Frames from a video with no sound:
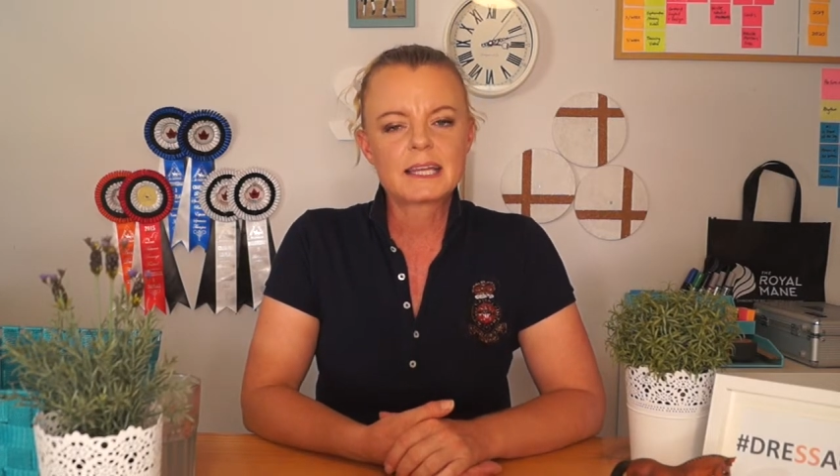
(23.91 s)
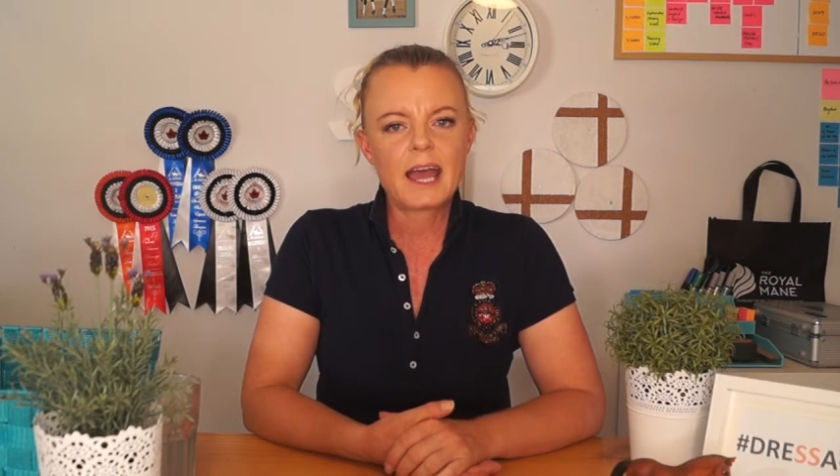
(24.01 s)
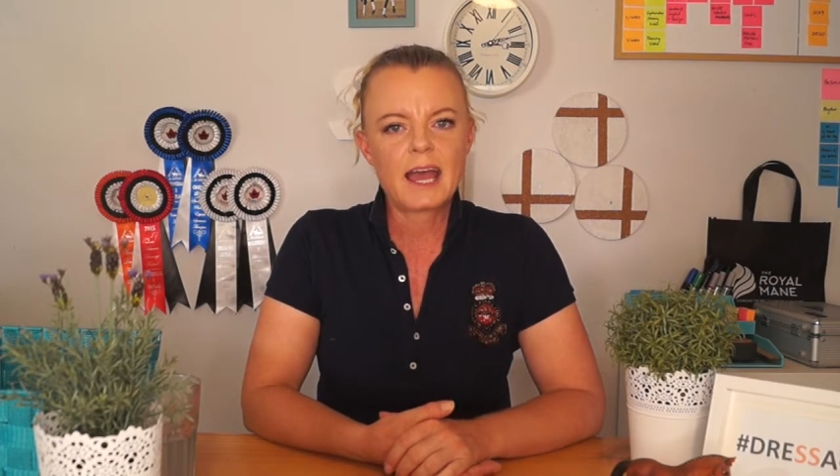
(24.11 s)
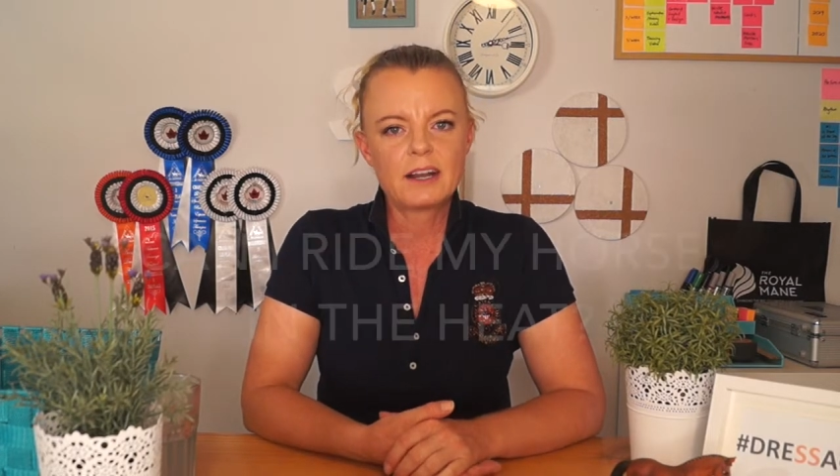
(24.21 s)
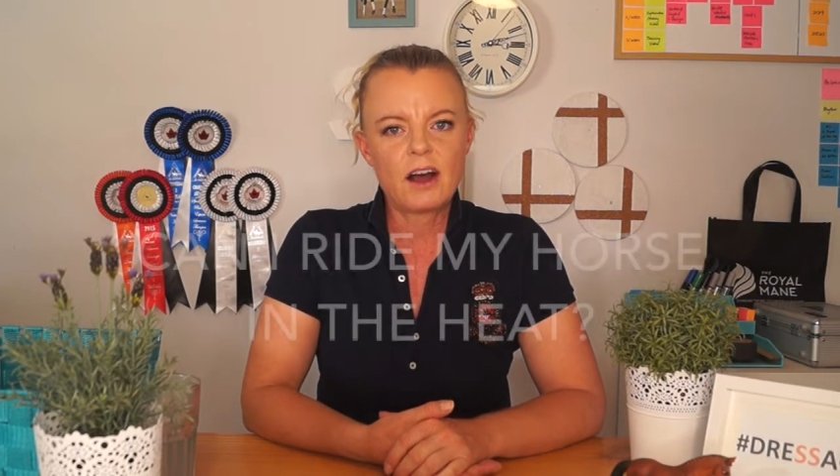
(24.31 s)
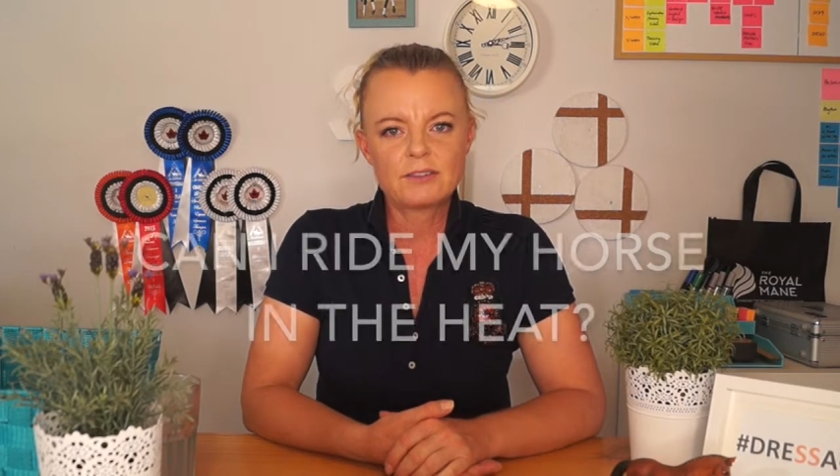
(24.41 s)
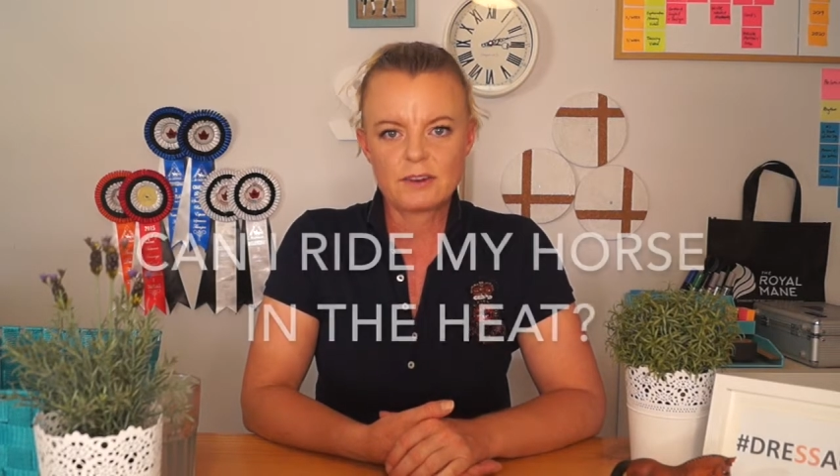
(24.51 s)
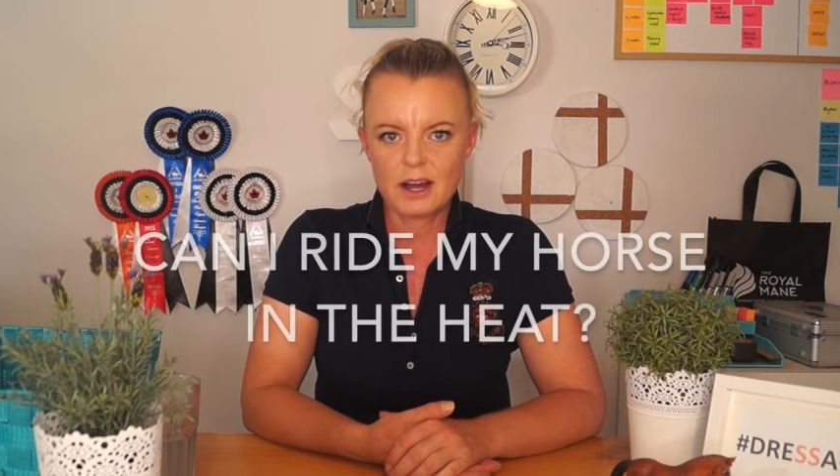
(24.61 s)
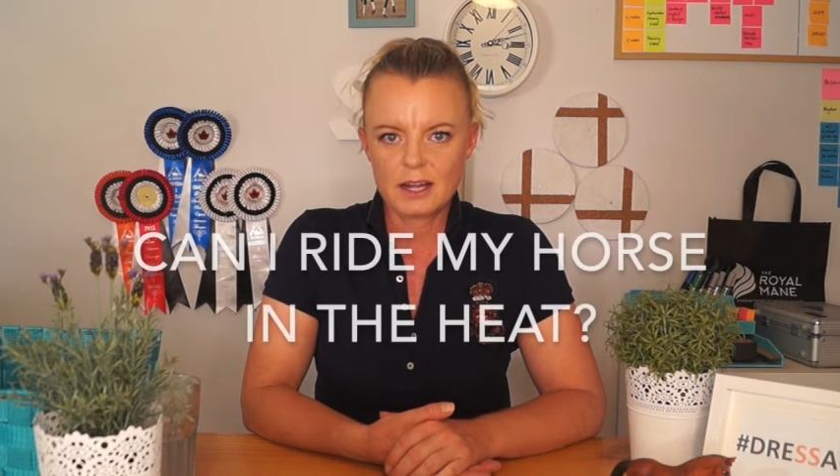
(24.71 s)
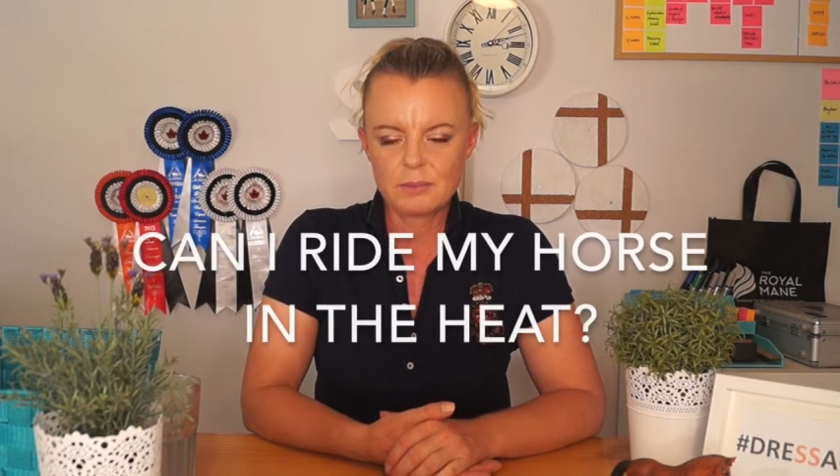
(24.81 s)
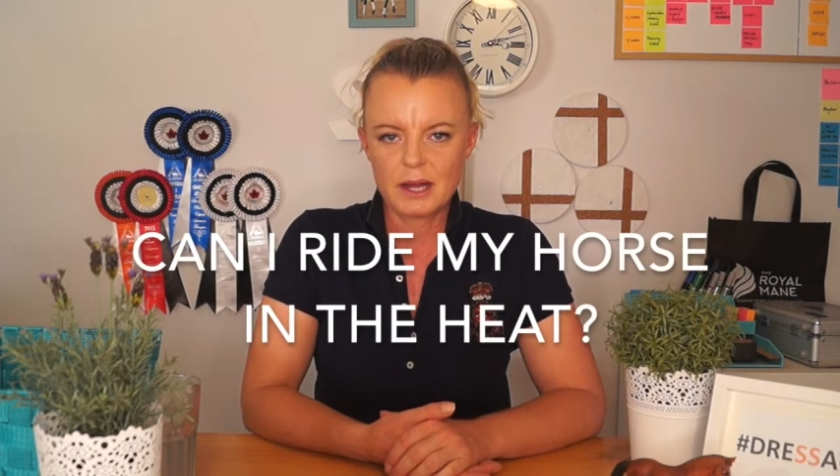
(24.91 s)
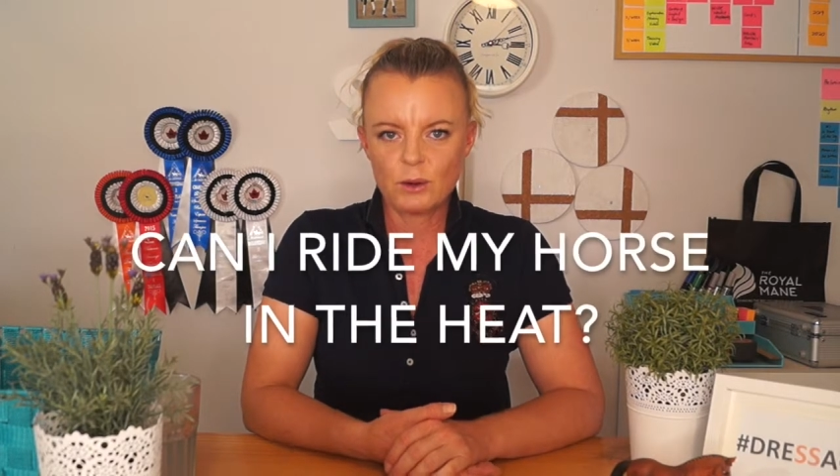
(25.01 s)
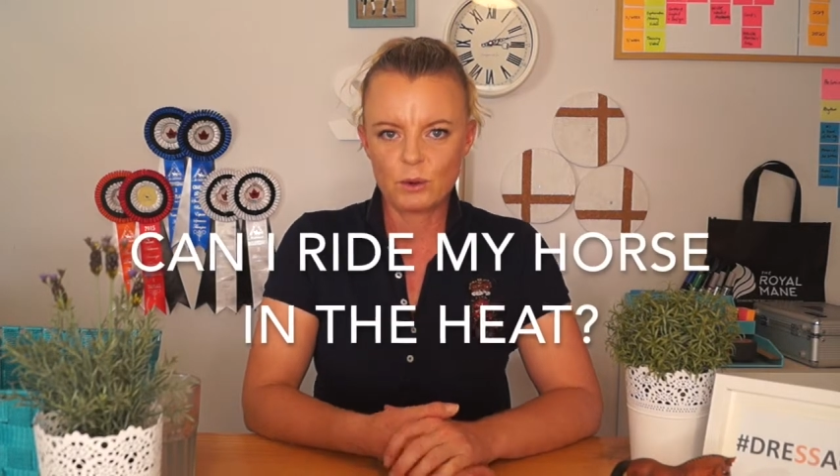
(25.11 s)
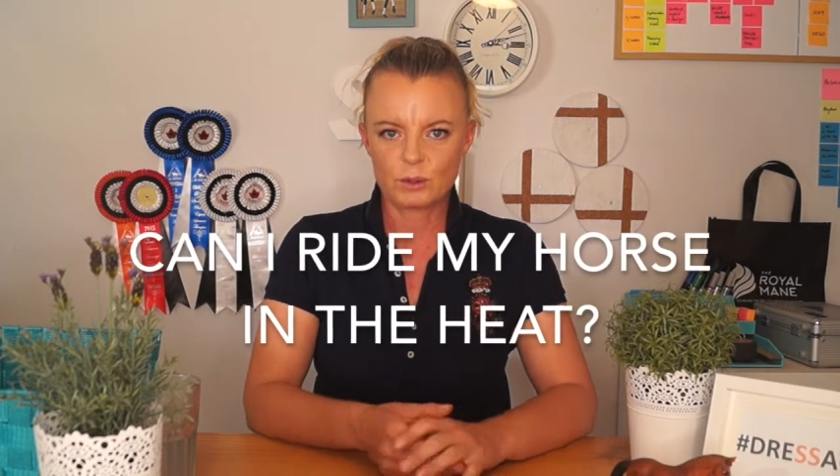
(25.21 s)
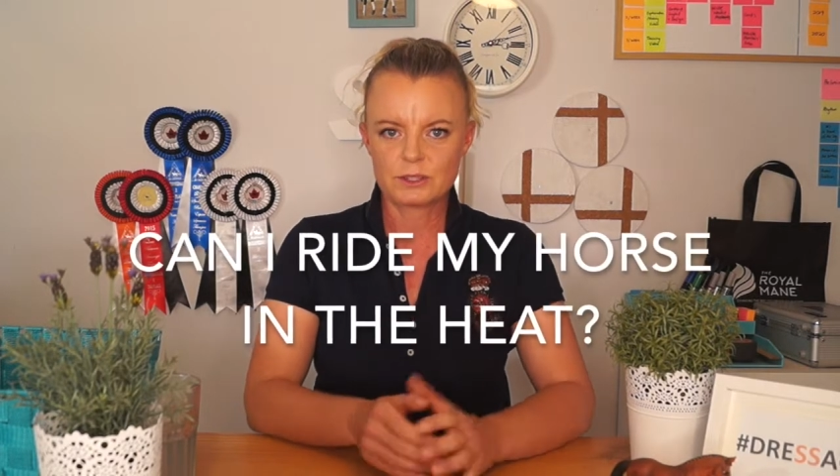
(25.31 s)
can I ride my
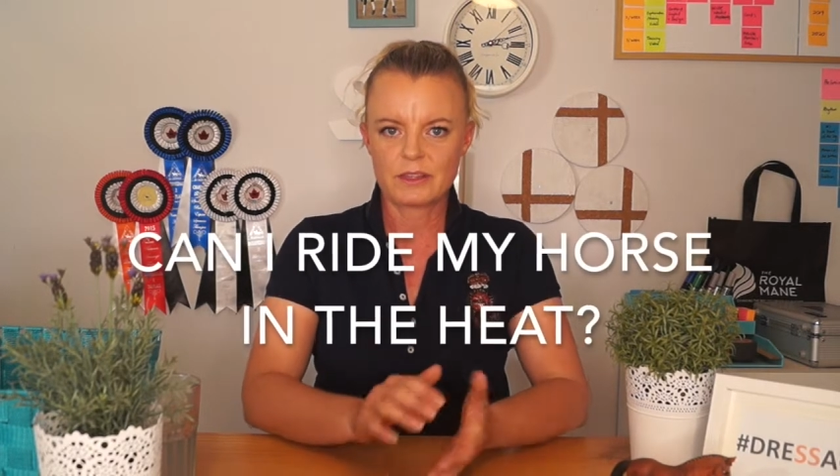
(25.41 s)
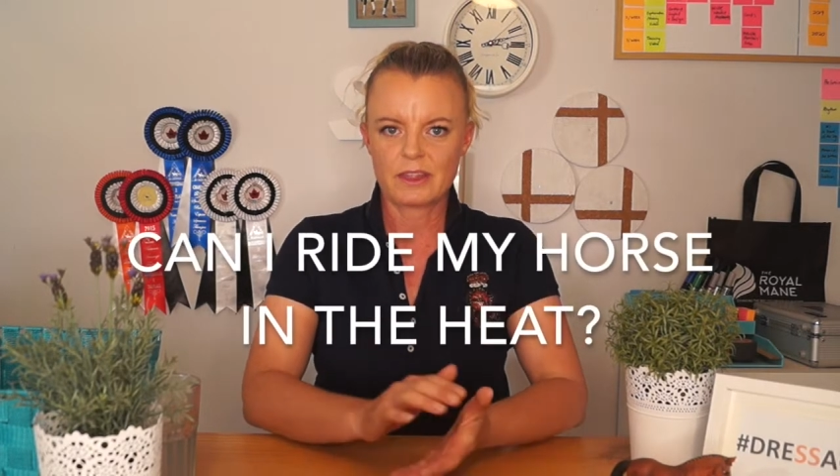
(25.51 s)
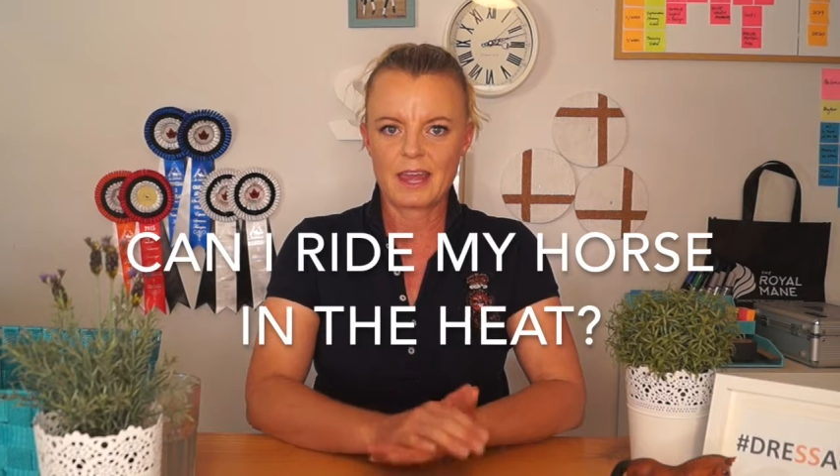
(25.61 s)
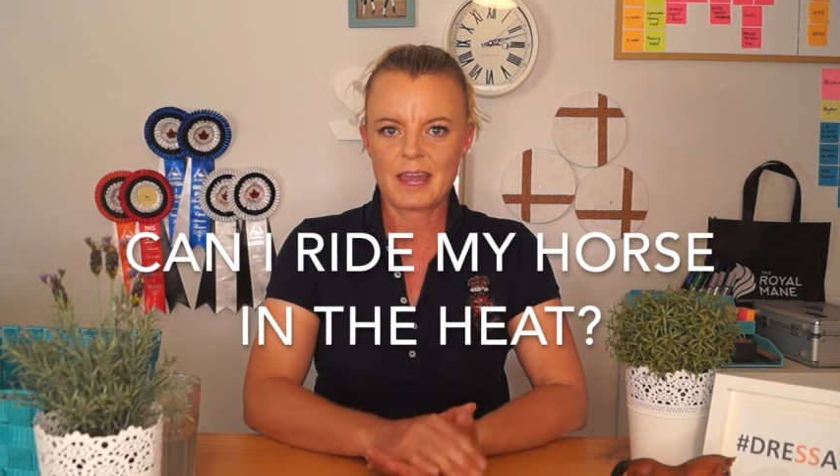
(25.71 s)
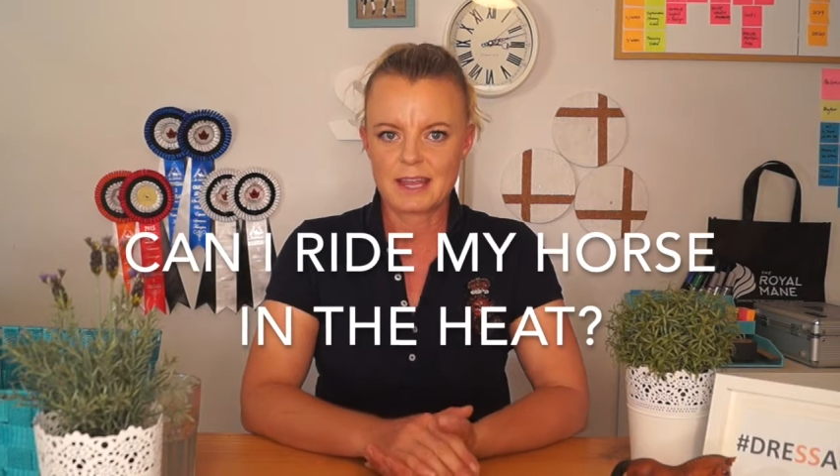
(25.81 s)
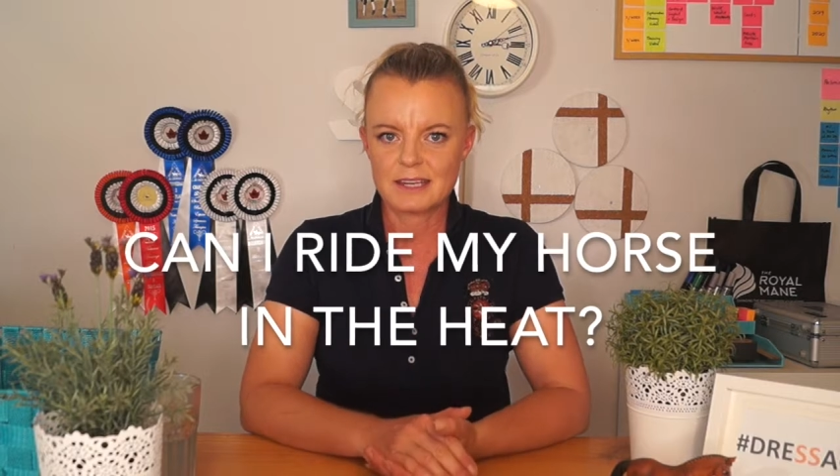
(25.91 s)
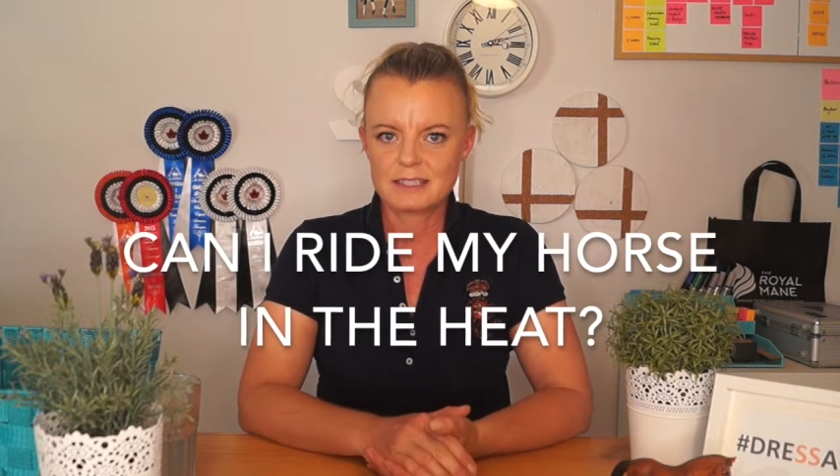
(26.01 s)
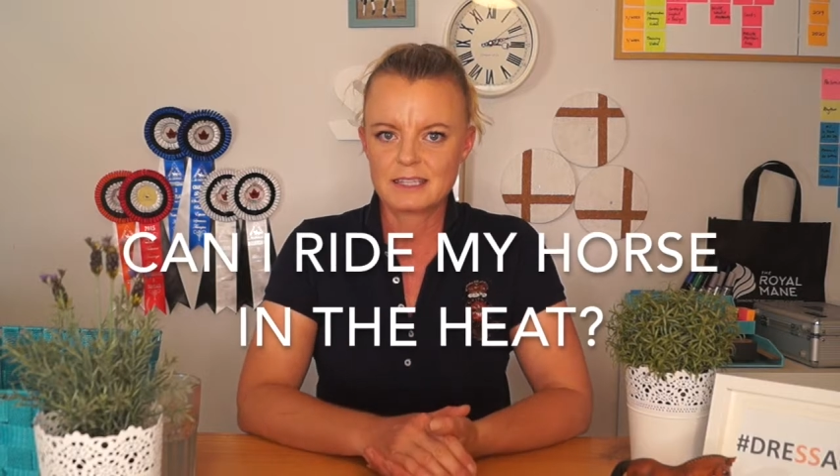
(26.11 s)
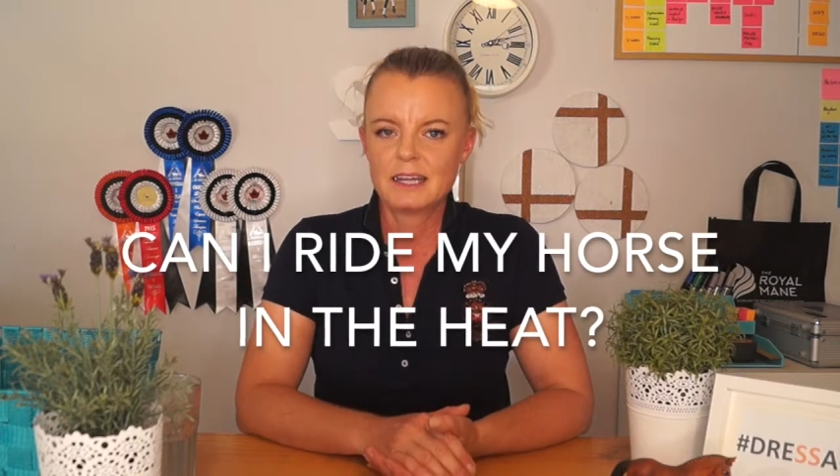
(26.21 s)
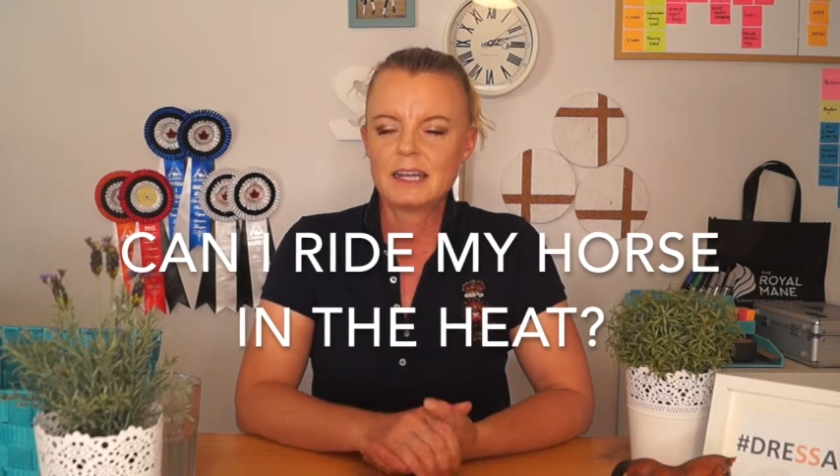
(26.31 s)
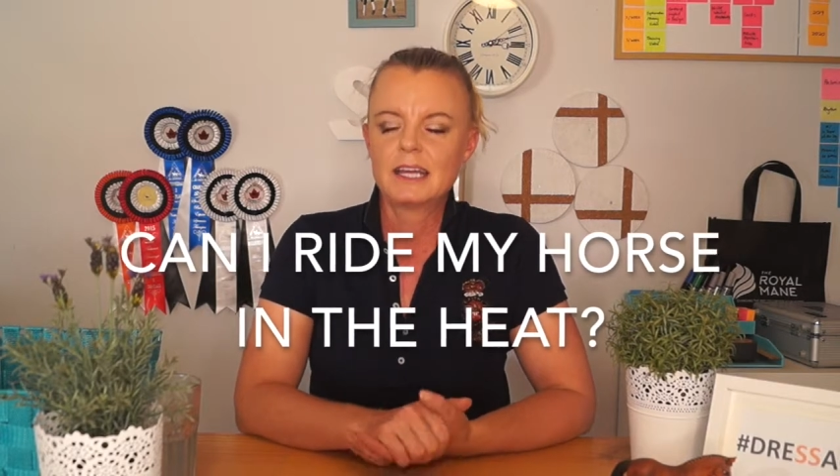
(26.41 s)
horse in the heat?